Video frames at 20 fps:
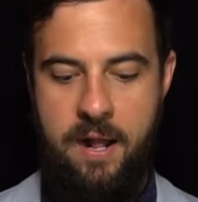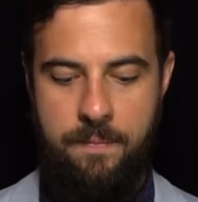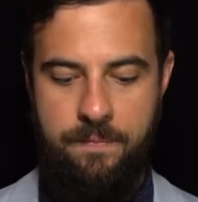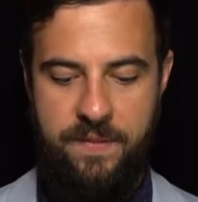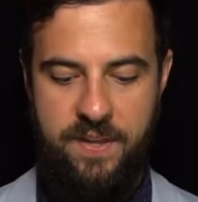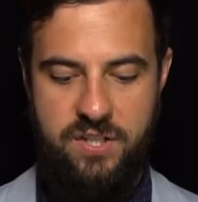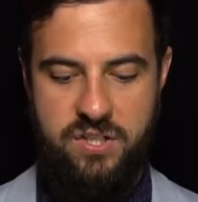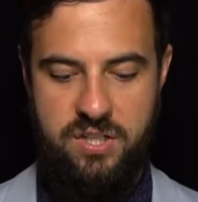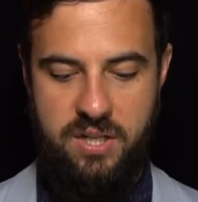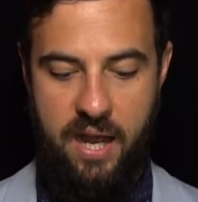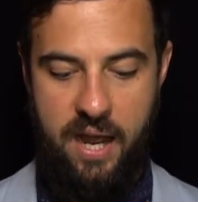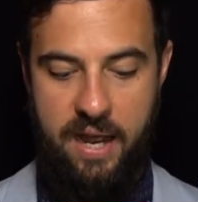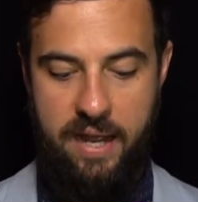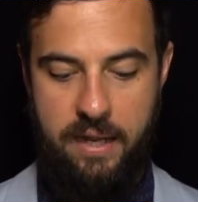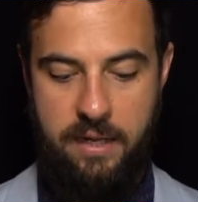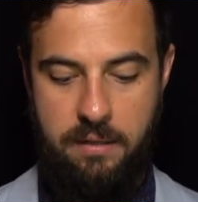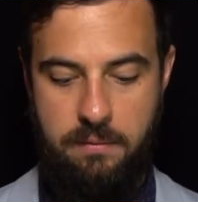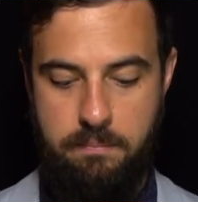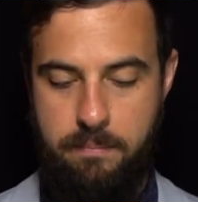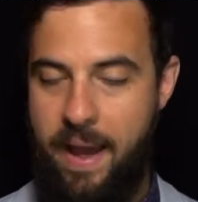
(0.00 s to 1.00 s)
This,
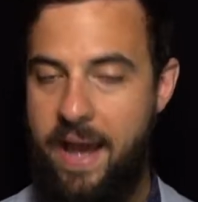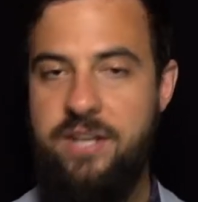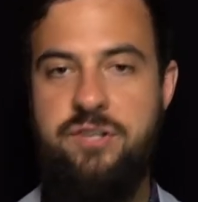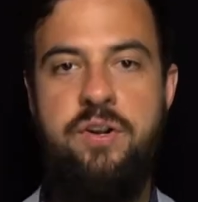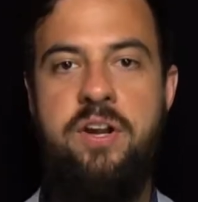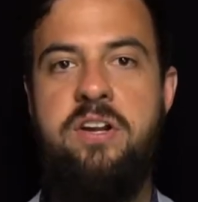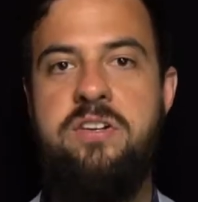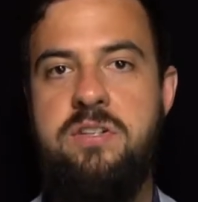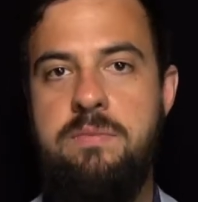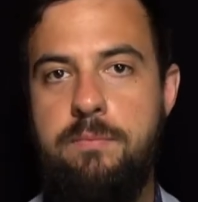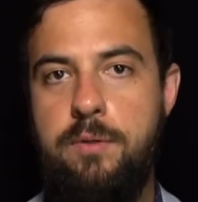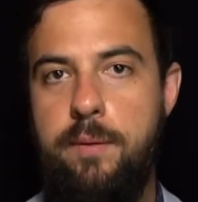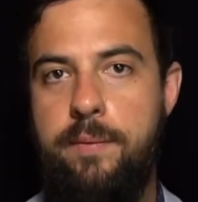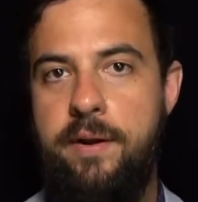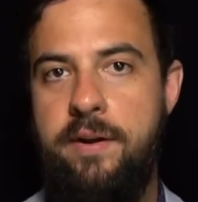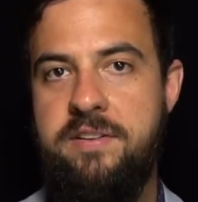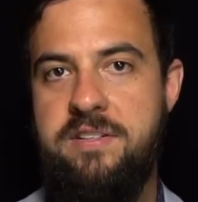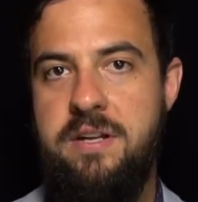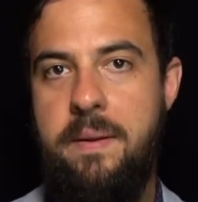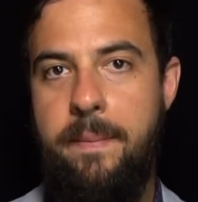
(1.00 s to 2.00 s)
I macerated some
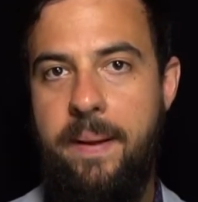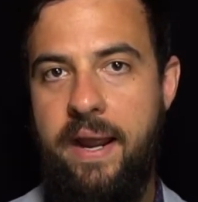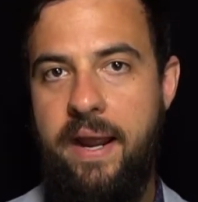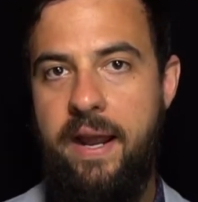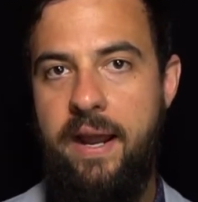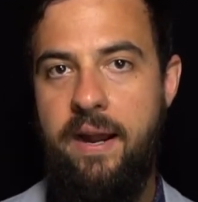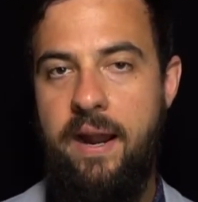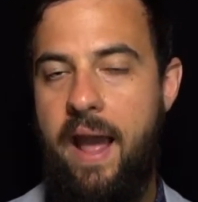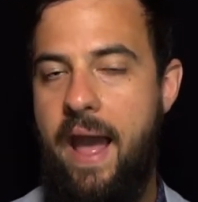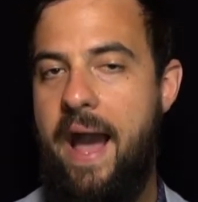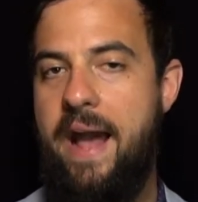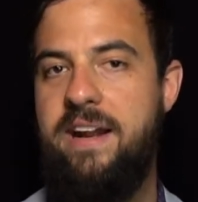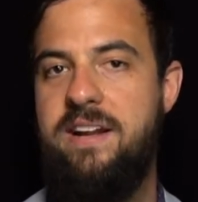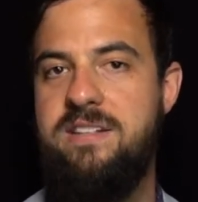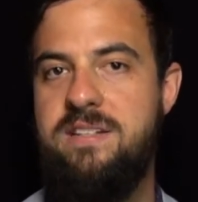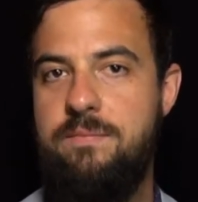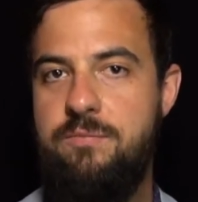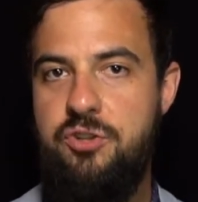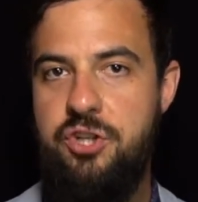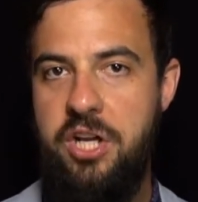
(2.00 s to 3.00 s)
blueberries in a pan, added
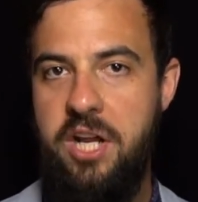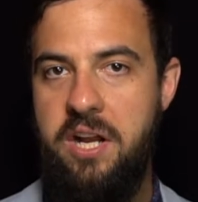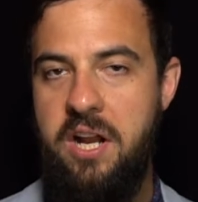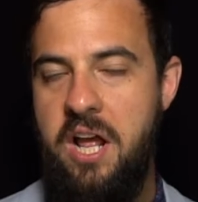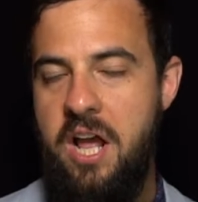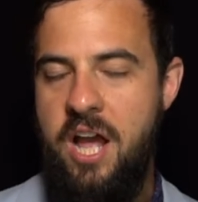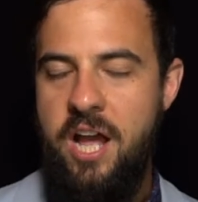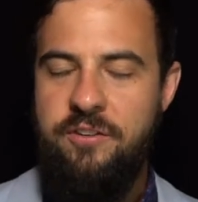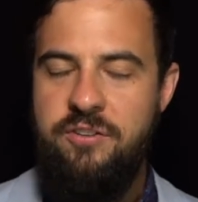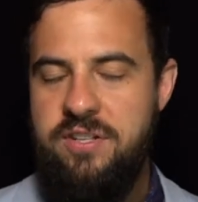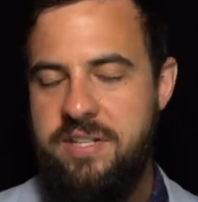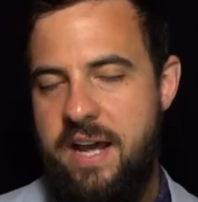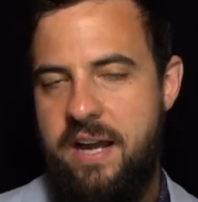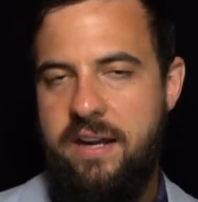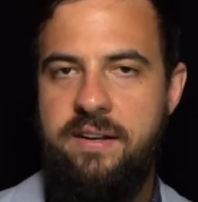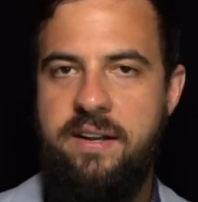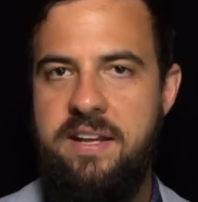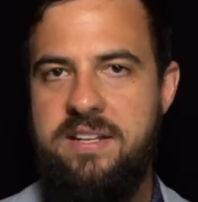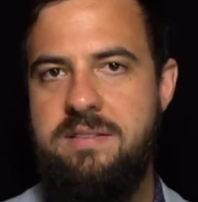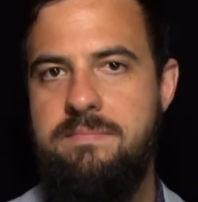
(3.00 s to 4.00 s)
some gin, just got
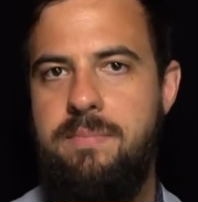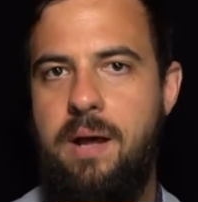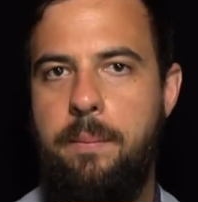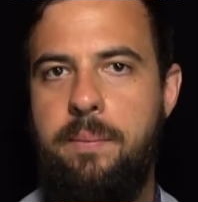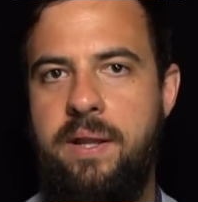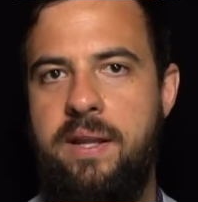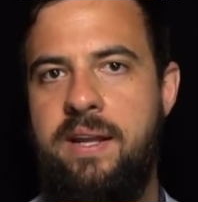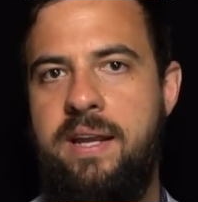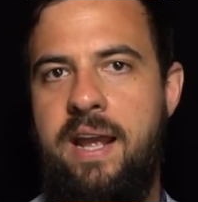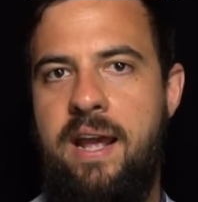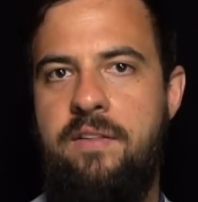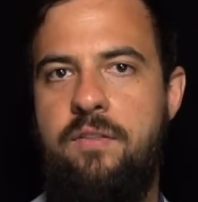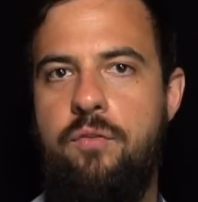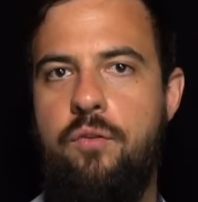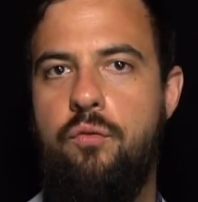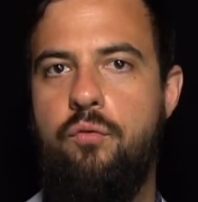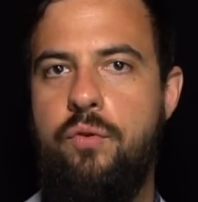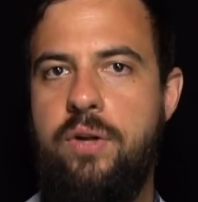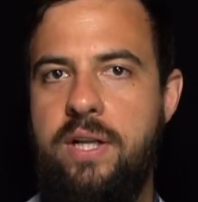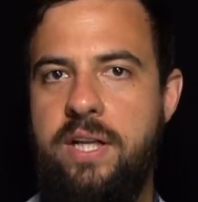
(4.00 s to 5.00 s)
it nice and bubbly to get the
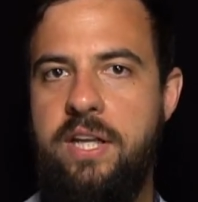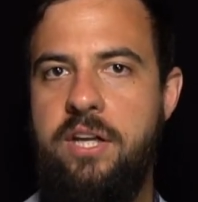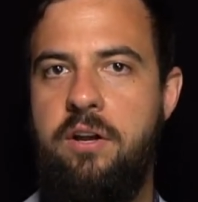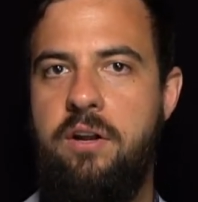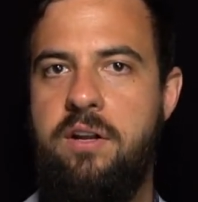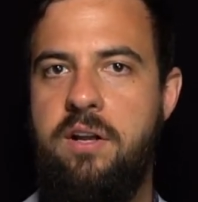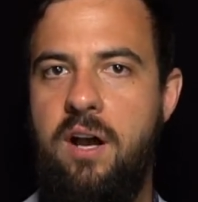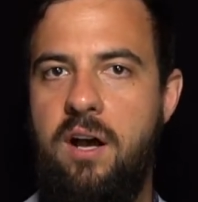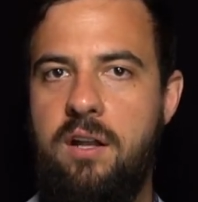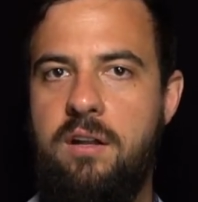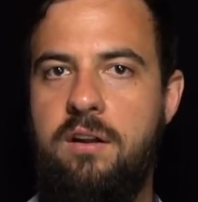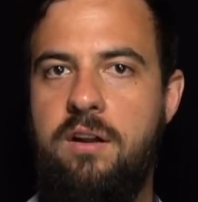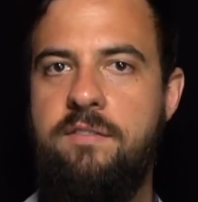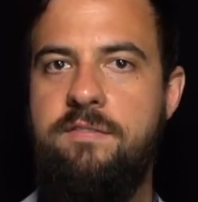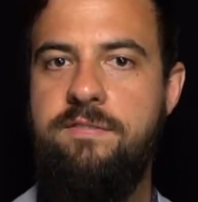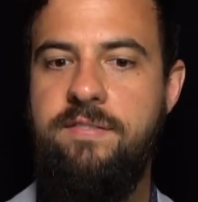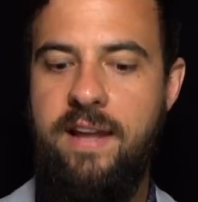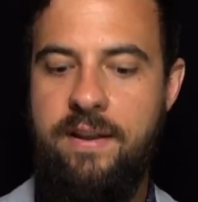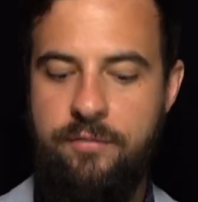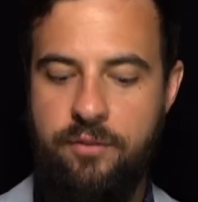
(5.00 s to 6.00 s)
really good color and
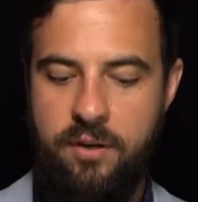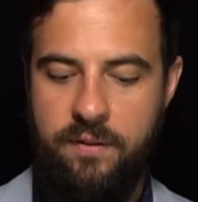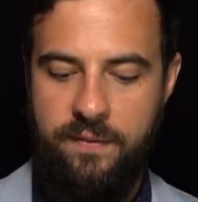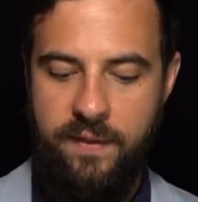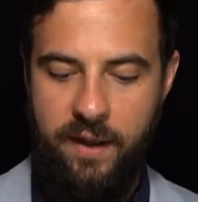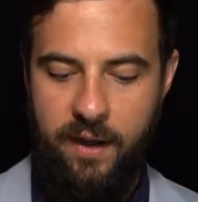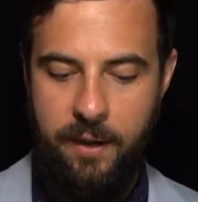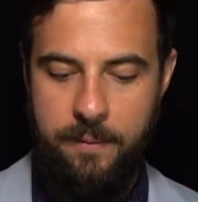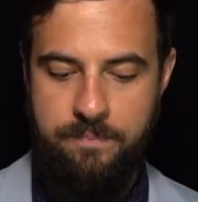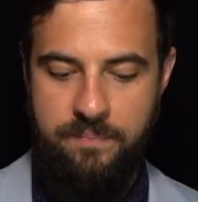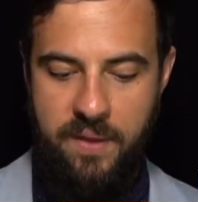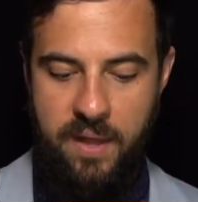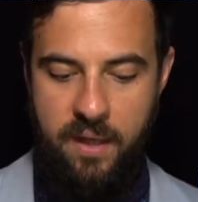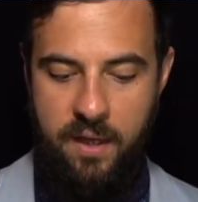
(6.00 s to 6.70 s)
flavor in there.